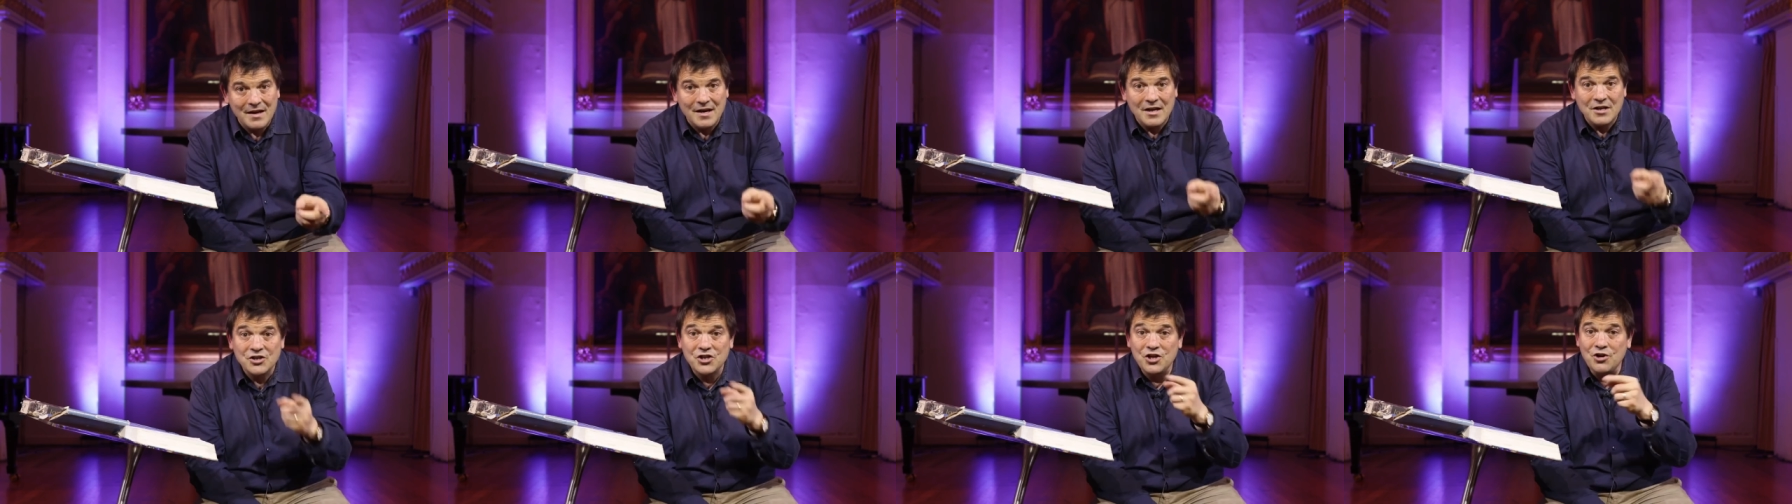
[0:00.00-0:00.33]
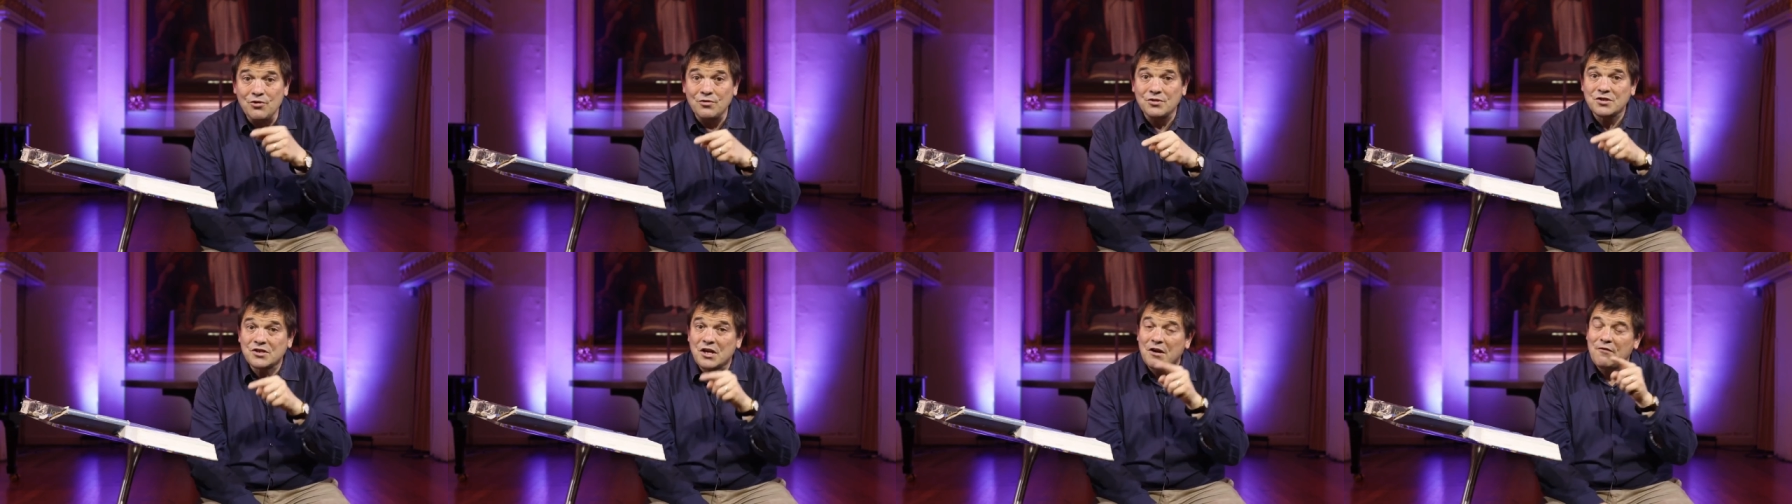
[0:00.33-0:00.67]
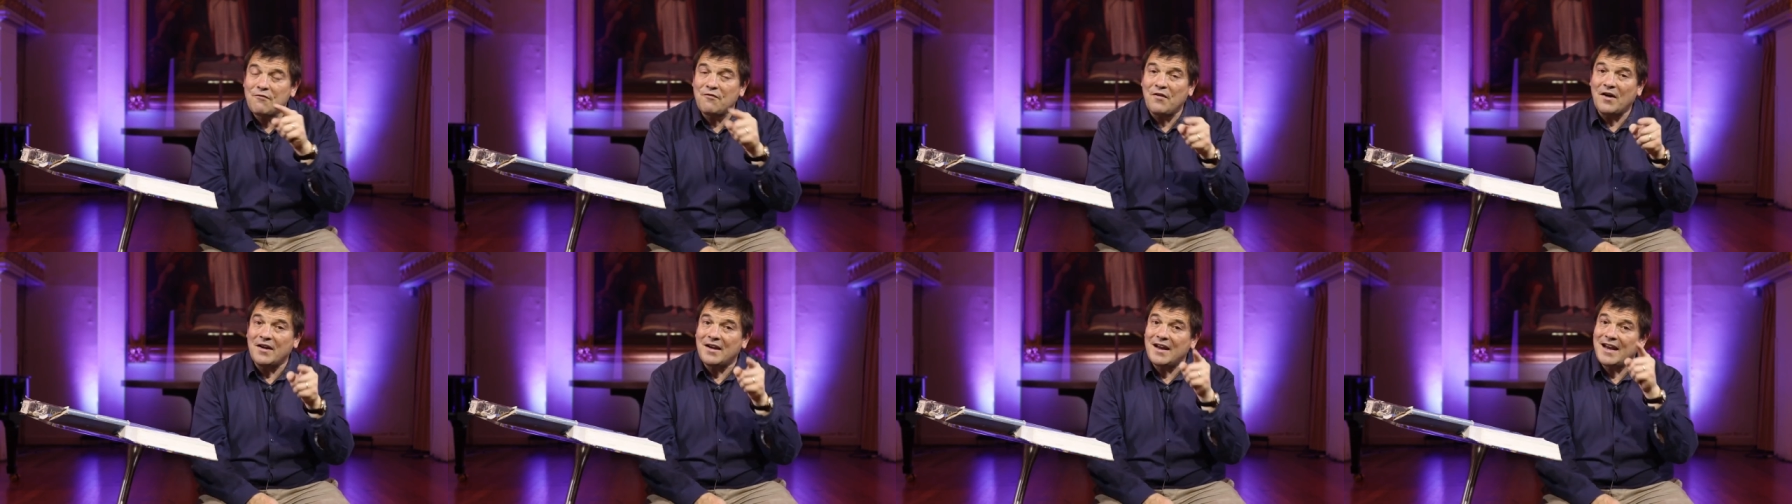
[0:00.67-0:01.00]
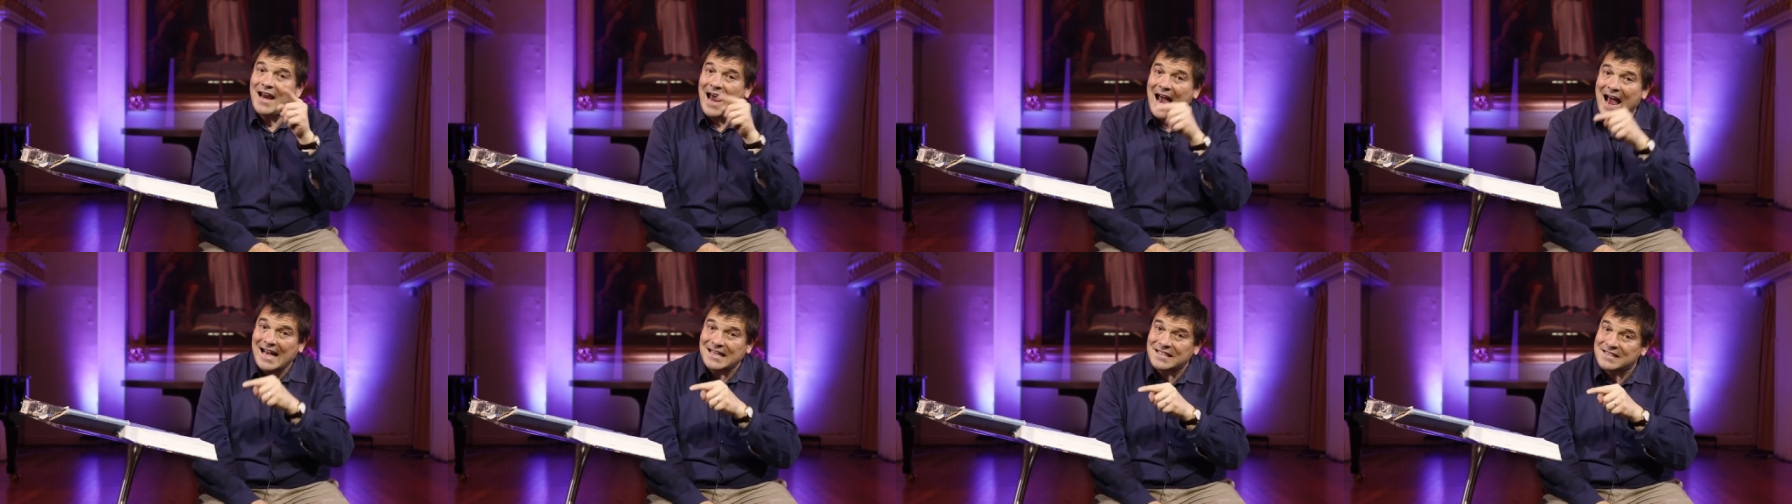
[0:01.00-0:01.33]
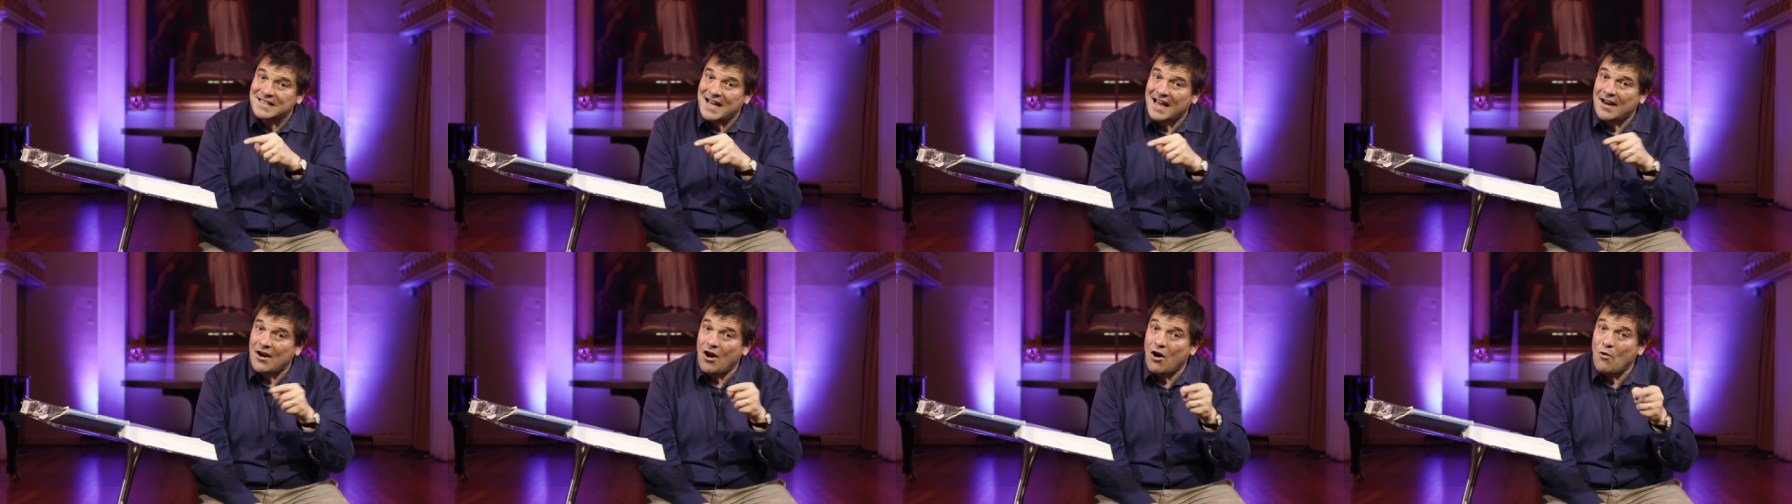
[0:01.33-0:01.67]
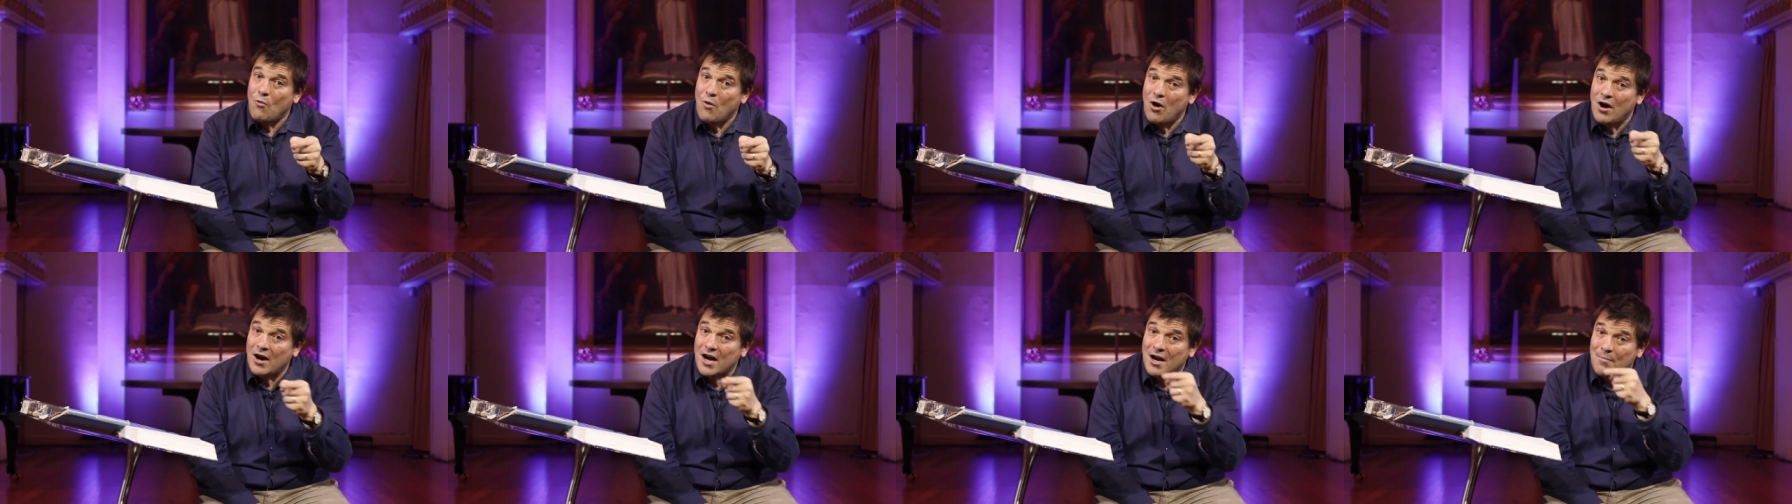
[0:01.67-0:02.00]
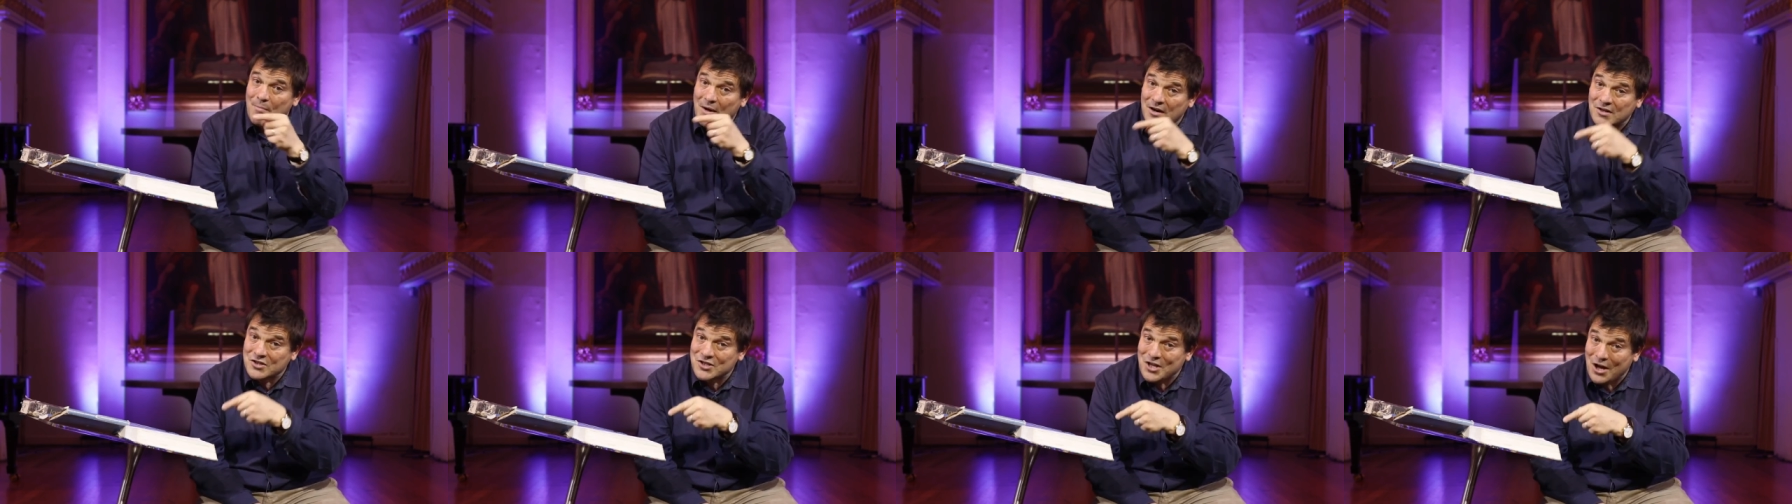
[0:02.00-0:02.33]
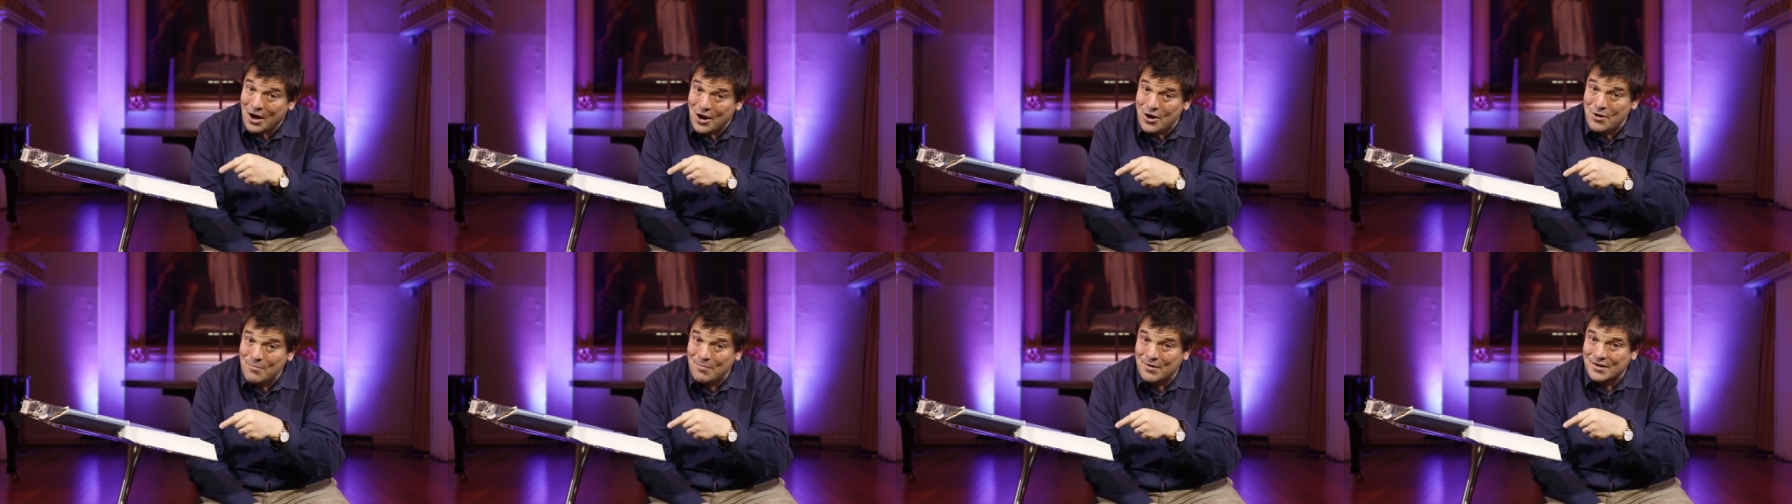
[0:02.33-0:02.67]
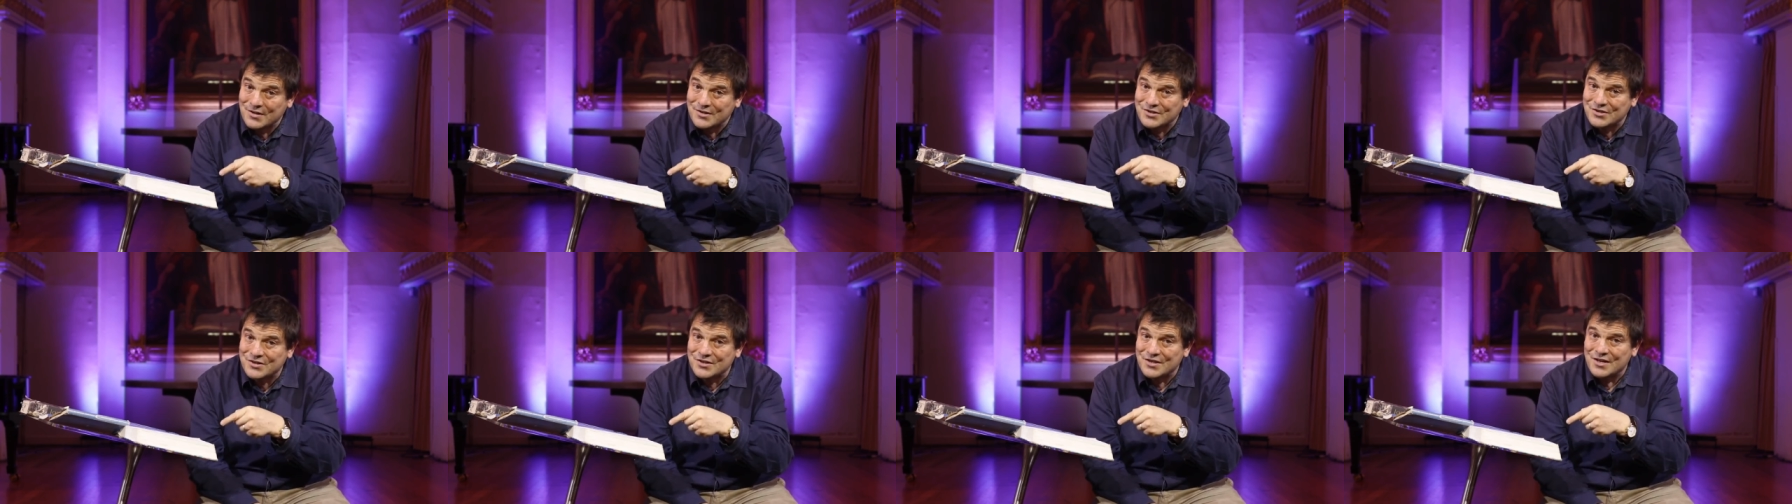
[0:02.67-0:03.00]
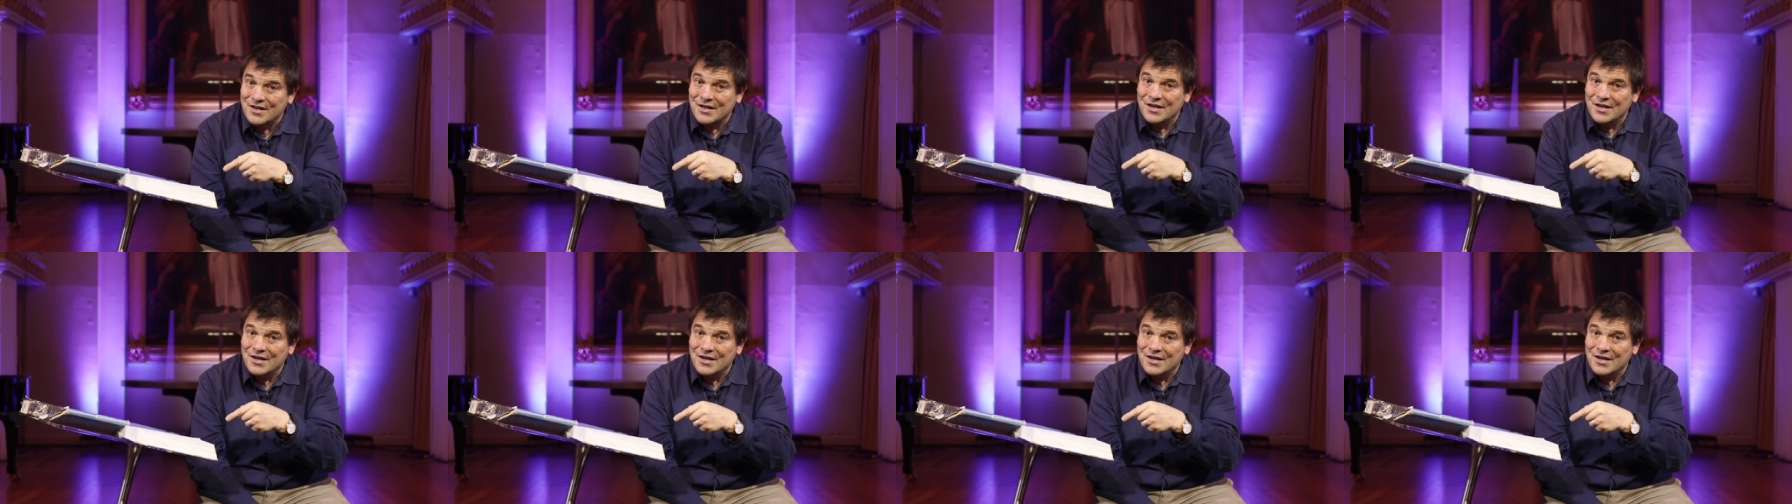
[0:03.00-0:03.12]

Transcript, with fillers: She also funded Aslan, our work amongst the homeless.